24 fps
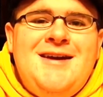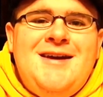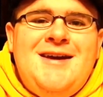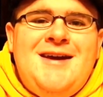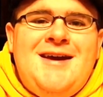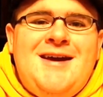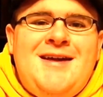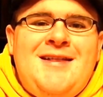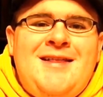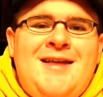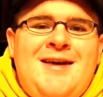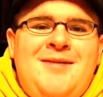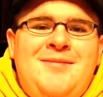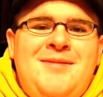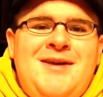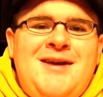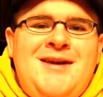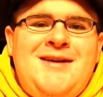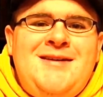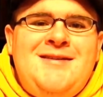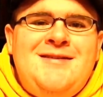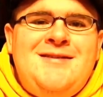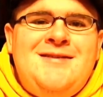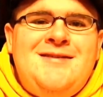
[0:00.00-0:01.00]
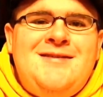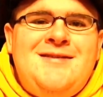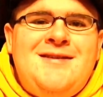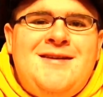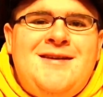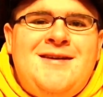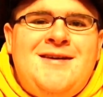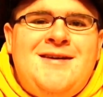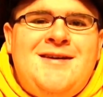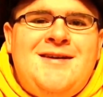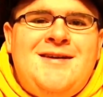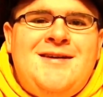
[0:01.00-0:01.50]
and that means
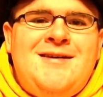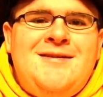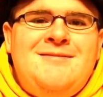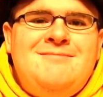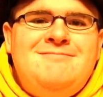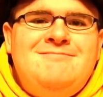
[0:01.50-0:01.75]
I'm